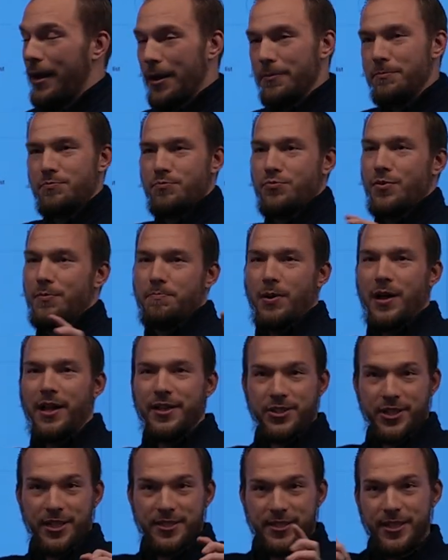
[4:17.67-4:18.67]
I
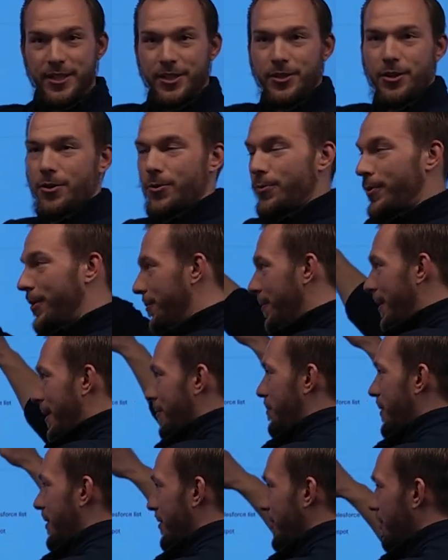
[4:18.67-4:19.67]
apologize, I didn't know it
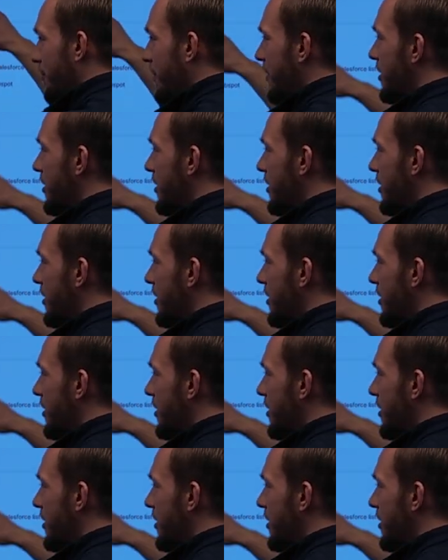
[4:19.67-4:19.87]
would be a little